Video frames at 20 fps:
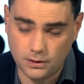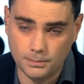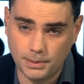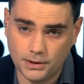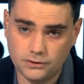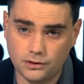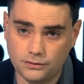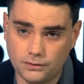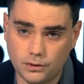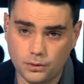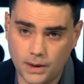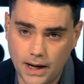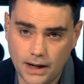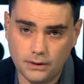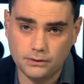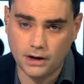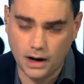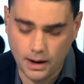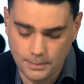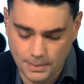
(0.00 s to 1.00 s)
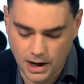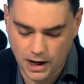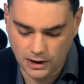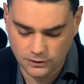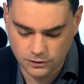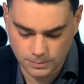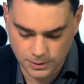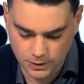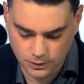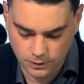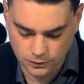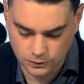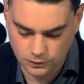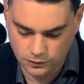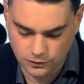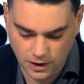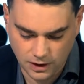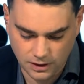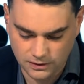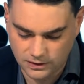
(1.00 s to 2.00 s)
They're a bunch of ground up entrepreneurs
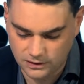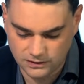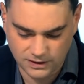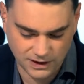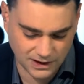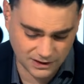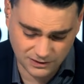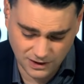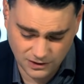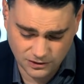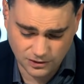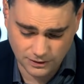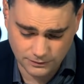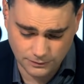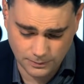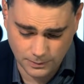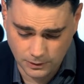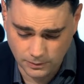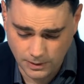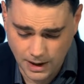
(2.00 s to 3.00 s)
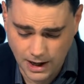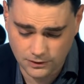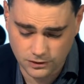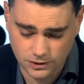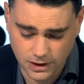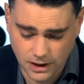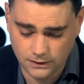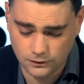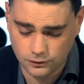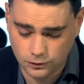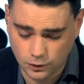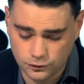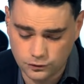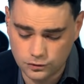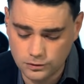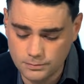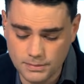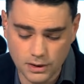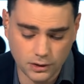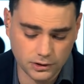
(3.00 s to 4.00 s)
who started this thing essentially from a garage, and now they sold
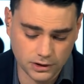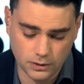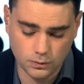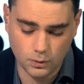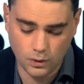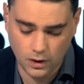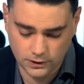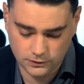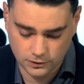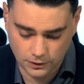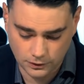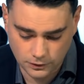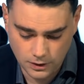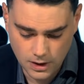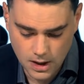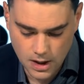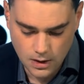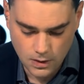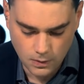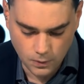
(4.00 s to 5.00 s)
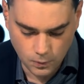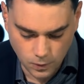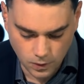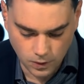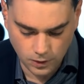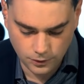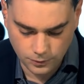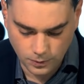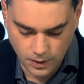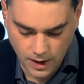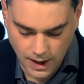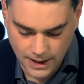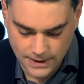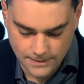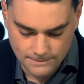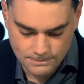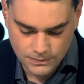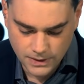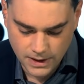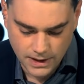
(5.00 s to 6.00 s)
2 million watches worldwide.